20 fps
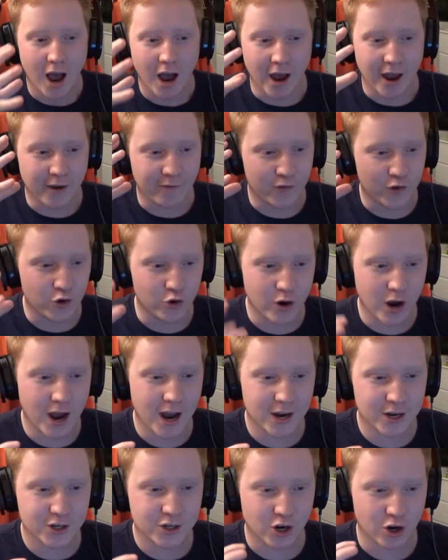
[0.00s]
If you
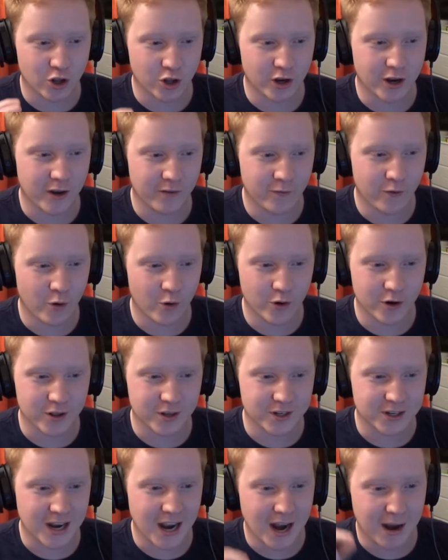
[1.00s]
guys are looking forward to
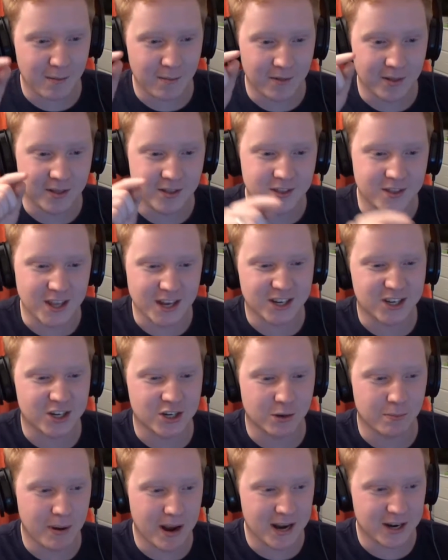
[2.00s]
this game, this is
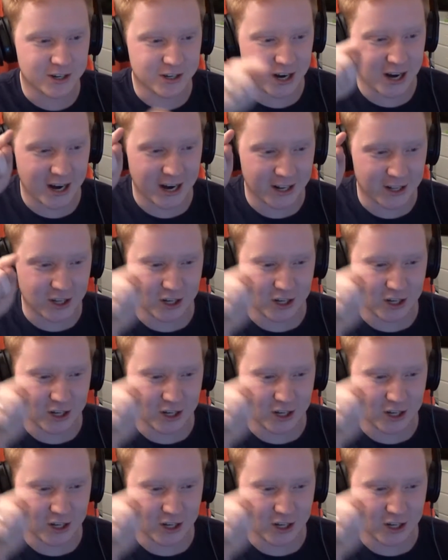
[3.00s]
amazing.